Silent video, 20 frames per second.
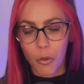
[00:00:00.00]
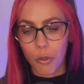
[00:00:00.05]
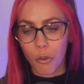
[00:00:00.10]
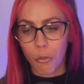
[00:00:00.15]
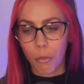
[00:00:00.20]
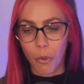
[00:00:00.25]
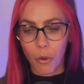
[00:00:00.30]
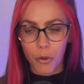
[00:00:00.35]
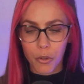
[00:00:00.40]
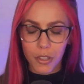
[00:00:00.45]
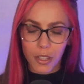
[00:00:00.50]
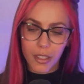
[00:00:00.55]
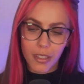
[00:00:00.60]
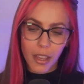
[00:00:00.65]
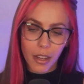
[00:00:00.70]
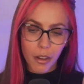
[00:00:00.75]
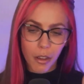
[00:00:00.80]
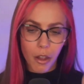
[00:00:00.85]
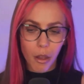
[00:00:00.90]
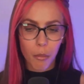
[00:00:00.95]
There are bonuses
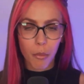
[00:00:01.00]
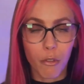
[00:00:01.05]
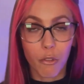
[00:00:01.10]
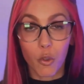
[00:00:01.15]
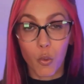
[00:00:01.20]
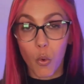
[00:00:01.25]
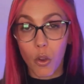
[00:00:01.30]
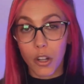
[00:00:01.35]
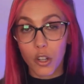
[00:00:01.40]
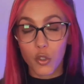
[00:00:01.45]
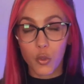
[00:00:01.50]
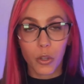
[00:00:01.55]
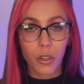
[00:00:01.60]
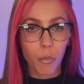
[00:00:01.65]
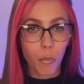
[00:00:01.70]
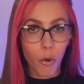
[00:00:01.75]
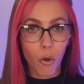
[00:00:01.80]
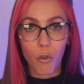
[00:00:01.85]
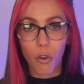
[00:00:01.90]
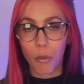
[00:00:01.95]
that come if you want to join
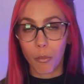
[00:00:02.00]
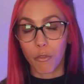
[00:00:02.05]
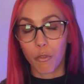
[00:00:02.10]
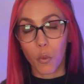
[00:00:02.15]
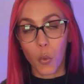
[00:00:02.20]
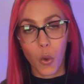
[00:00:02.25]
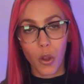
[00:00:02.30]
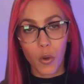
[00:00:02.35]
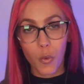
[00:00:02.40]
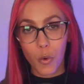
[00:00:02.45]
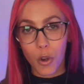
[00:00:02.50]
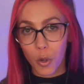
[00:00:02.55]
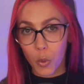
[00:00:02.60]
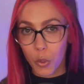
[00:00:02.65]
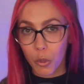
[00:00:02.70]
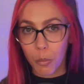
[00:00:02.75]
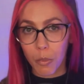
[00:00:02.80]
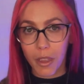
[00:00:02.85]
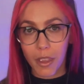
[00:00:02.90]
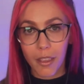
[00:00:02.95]
the program. If you want to work
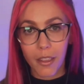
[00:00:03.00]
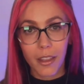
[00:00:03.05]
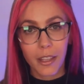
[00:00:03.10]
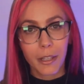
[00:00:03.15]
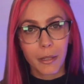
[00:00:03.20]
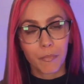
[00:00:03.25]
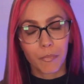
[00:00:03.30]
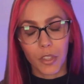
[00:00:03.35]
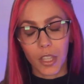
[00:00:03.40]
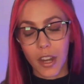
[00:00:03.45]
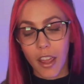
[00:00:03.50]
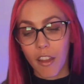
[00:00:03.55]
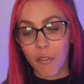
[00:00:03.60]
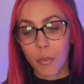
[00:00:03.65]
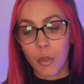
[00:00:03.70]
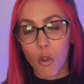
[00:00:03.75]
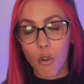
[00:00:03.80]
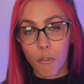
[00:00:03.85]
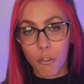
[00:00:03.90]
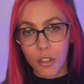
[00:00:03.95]
with me and have
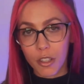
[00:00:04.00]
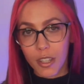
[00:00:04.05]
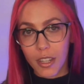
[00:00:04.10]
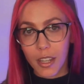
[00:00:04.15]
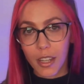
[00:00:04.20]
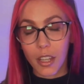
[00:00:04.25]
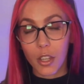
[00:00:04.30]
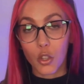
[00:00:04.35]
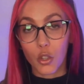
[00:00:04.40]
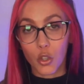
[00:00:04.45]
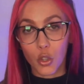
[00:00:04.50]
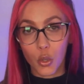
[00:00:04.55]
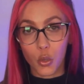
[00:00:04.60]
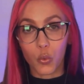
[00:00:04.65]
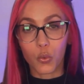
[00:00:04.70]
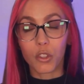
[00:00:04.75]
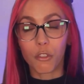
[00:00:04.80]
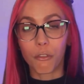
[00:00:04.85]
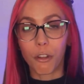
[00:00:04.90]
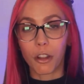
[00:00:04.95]
me overseeing
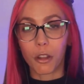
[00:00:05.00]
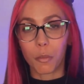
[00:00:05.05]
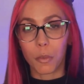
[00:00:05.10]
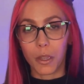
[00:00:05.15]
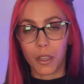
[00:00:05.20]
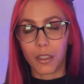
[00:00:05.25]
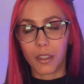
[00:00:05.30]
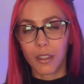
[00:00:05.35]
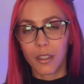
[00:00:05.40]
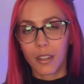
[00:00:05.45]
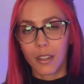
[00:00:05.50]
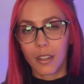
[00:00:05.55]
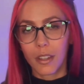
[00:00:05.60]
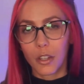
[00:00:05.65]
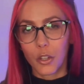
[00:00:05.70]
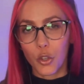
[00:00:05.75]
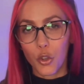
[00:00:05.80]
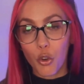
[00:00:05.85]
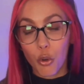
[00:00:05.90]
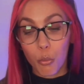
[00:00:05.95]
you developing
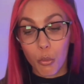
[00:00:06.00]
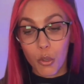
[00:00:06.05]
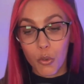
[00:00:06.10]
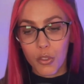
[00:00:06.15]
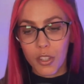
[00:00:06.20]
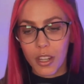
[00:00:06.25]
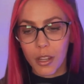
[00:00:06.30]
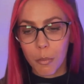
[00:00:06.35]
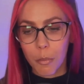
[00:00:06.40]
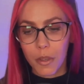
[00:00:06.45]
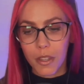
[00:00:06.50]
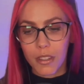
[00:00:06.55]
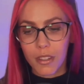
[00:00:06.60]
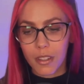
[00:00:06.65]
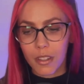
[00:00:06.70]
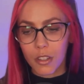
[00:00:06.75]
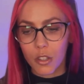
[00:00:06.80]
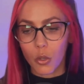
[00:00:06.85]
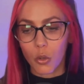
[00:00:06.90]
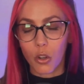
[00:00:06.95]
your music
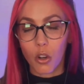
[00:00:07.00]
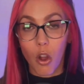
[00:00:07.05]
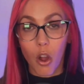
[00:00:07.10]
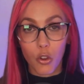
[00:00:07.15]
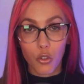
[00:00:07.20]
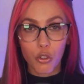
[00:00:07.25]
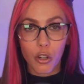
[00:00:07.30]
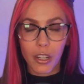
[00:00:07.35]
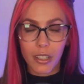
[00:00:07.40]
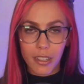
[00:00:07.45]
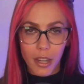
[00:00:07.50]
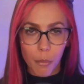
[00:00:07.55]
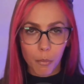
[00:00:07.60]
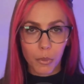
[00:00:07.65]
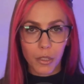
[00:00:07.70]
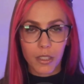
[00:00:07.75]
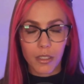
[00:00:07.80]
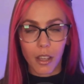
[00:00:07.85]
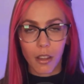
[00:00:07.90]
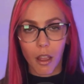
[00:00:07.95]
business, there are contract
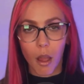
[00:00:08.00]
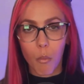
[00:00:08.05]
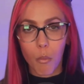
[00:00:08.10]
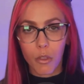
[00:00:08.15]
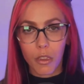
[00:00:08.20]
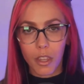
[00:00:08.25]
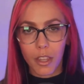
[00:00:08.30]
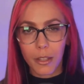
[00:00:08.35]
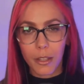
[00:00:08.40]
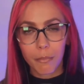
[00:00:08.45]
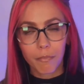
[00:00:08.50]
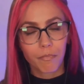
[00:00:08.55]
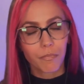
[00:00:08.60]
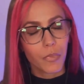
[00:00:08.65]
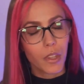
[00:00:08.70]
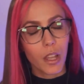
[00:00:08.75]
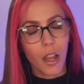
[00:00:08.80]
templates that come with it.